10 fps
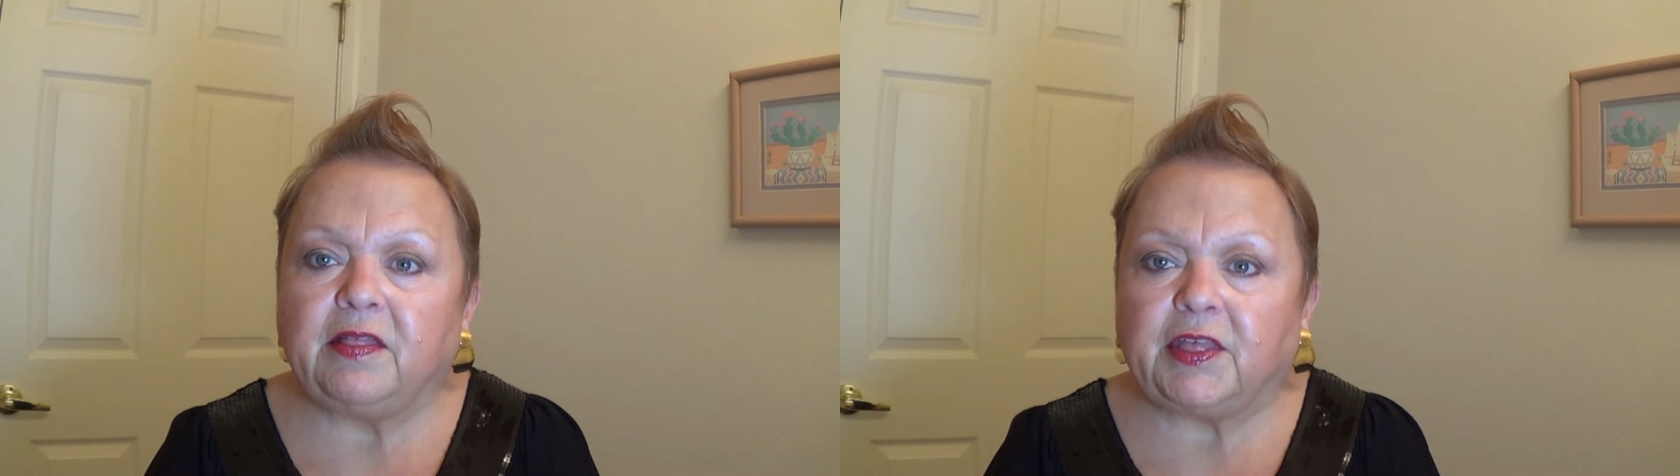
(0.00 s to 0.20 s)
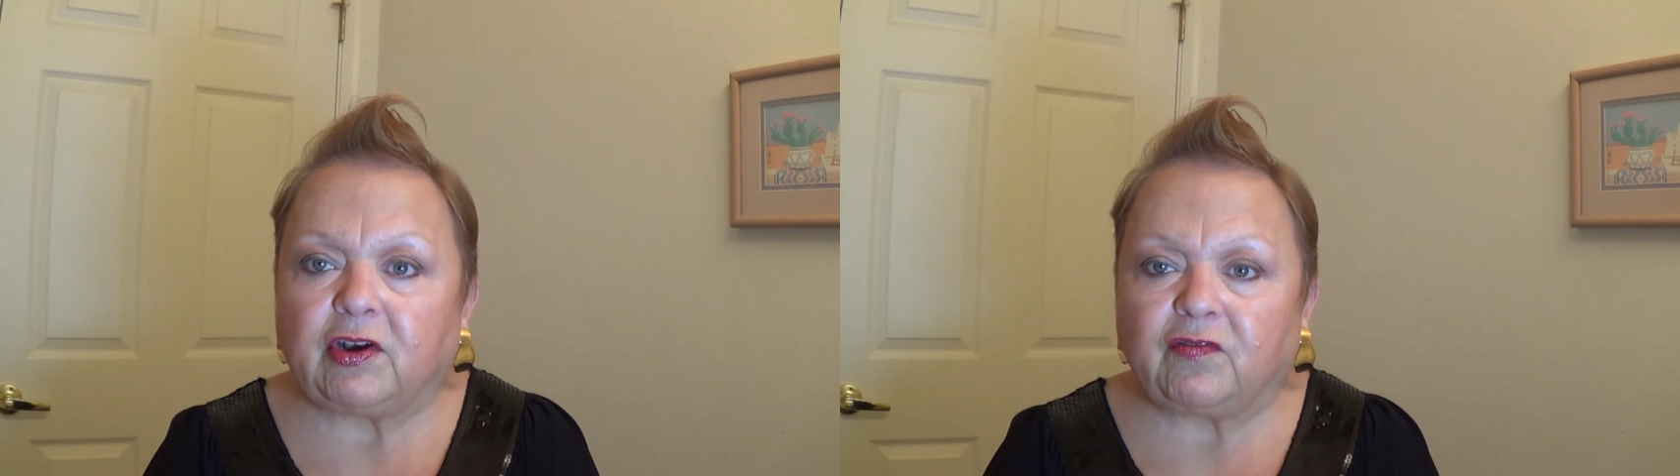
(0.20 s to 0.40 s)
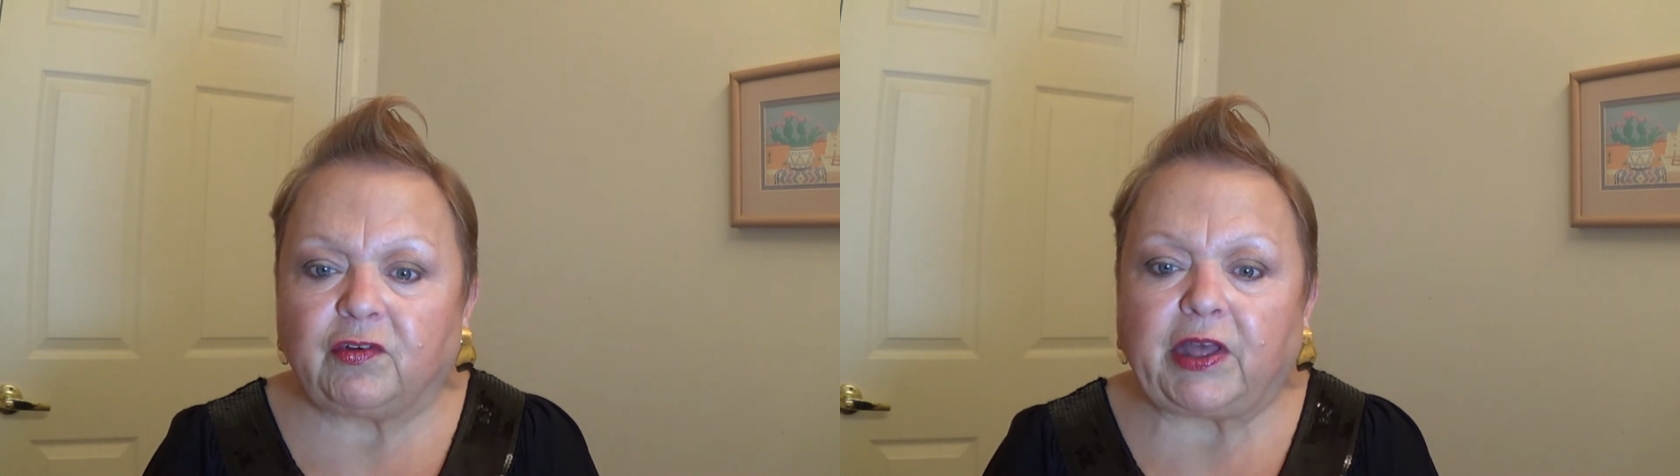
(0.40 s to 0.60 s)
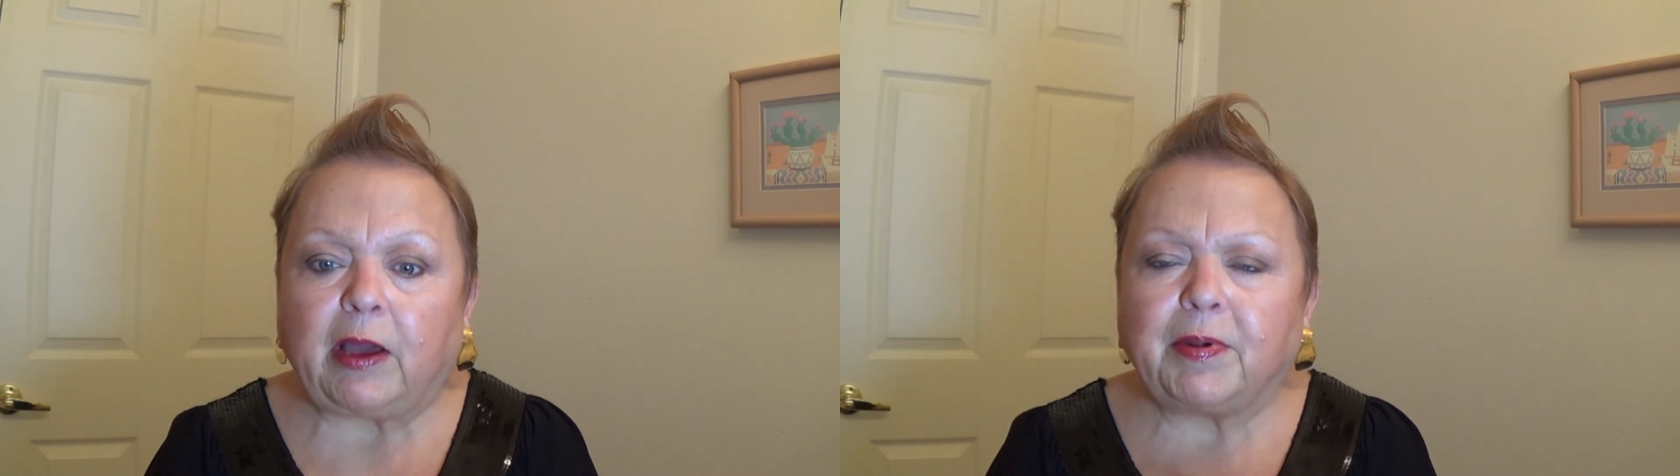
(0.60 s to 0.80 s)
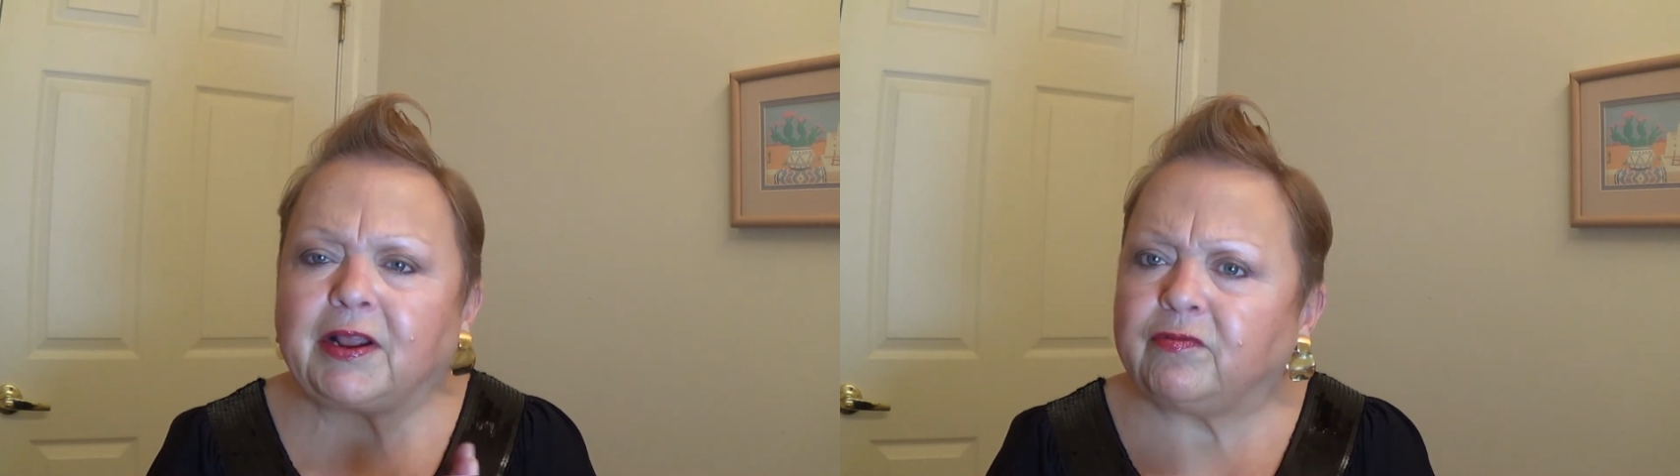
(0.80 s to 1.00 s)
that are for
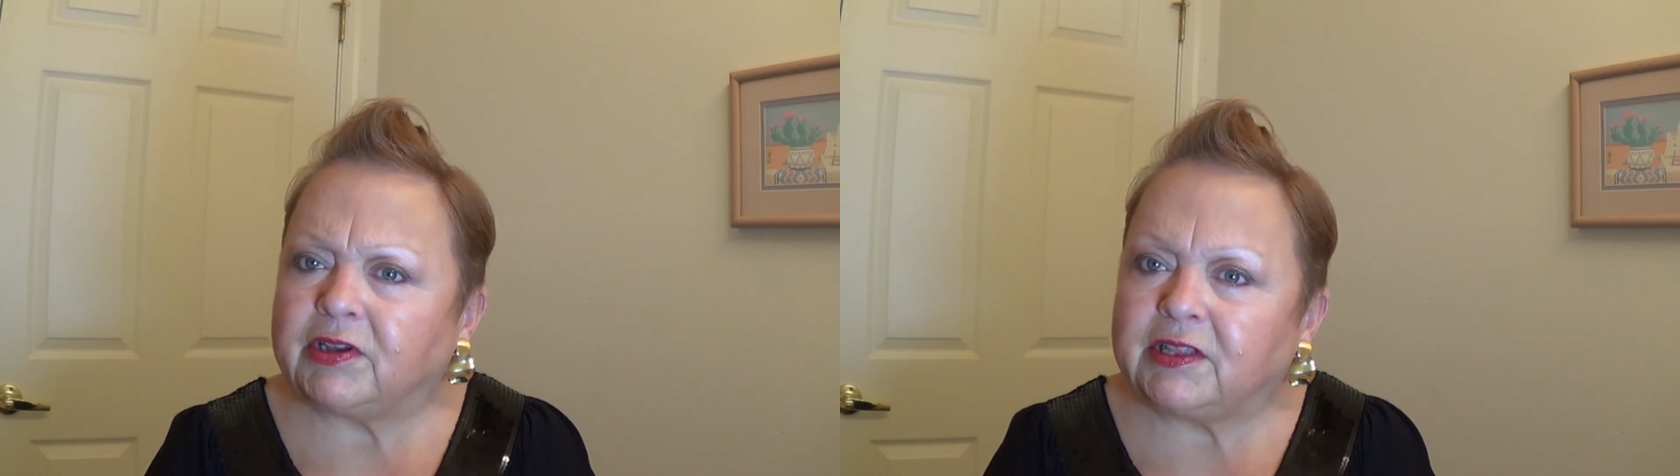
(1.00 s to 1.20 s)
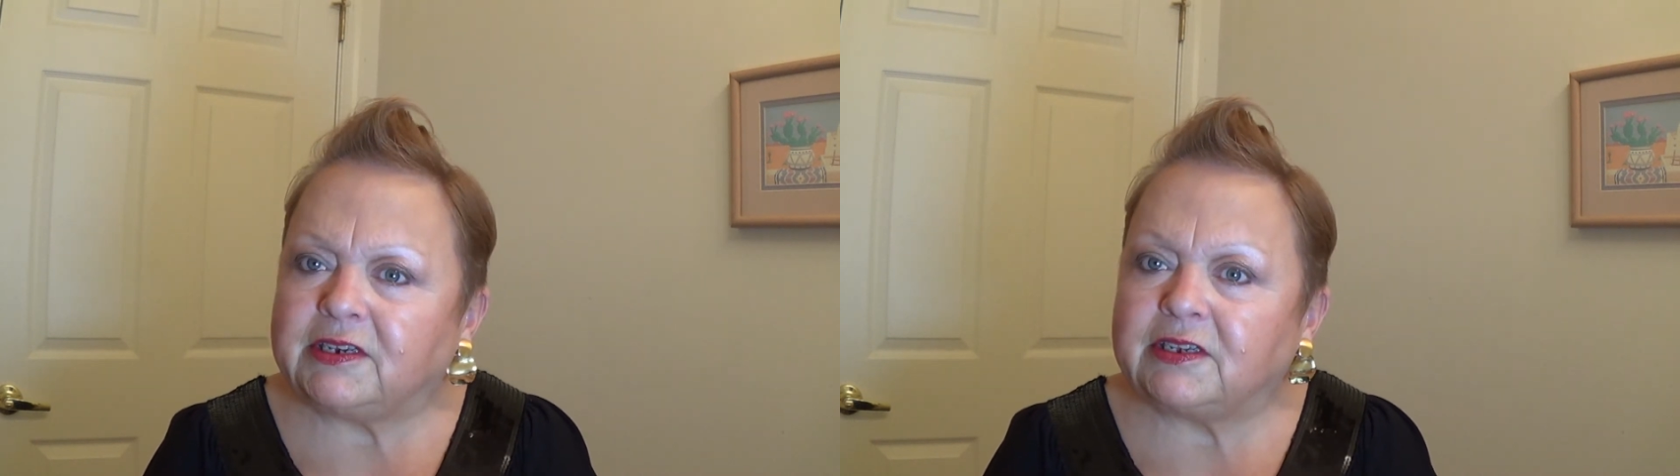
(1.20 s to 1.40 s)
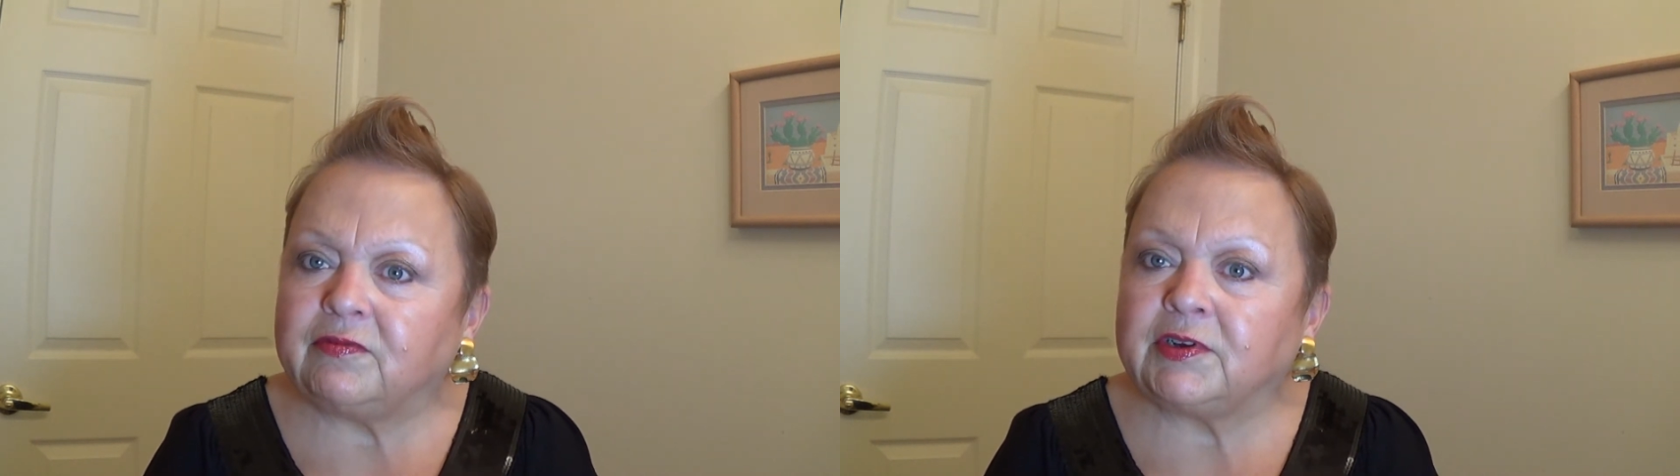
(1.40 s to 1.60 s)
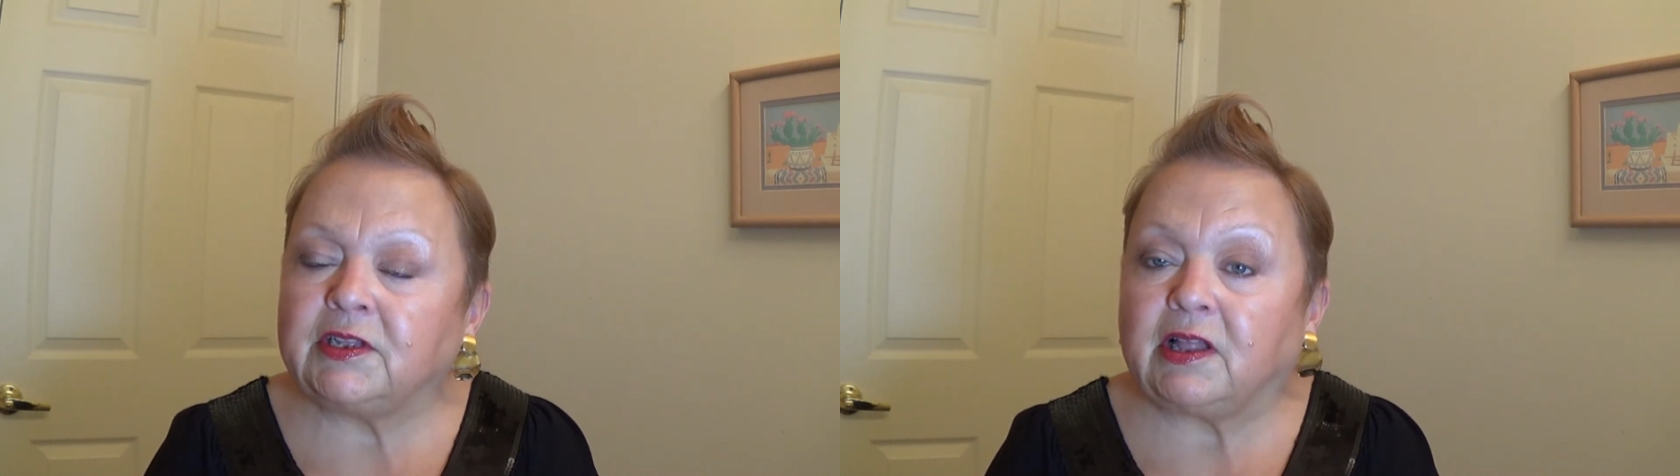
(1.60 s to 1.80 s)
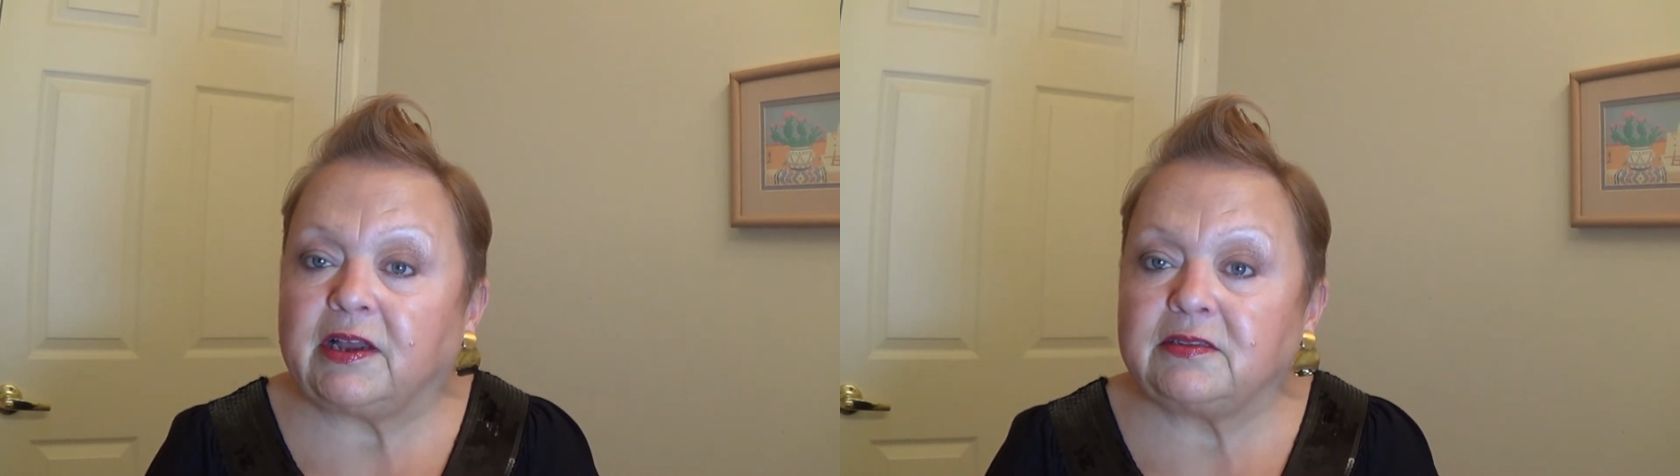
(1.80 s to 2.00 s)
that, but I really didn't
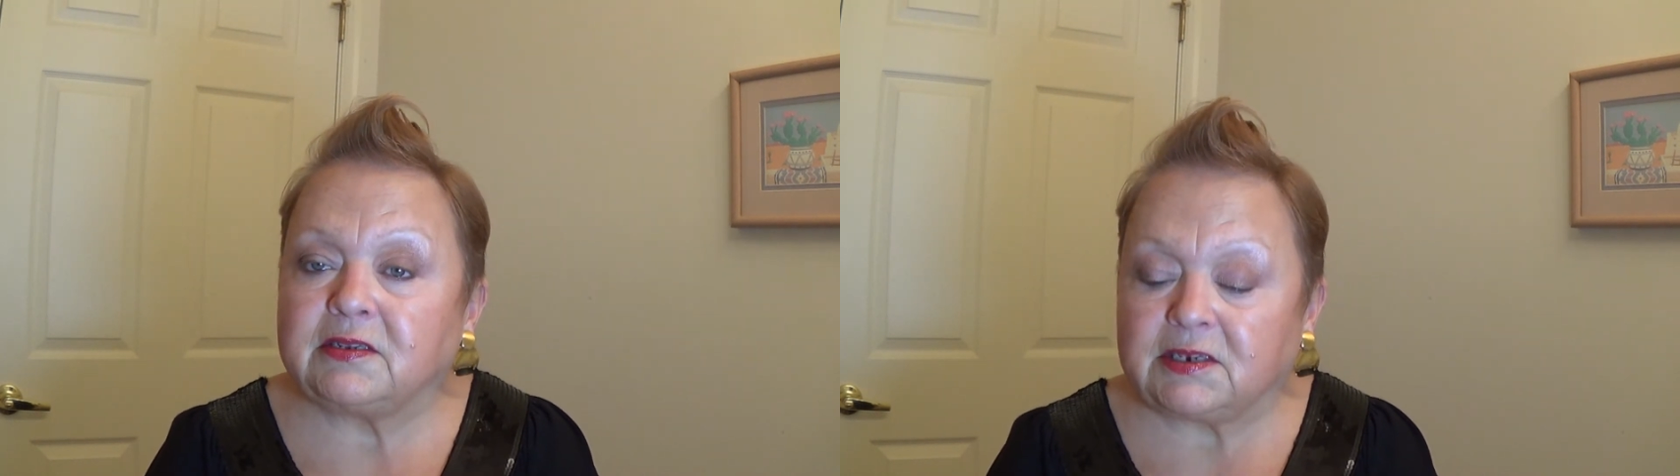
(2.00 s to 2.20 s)
realize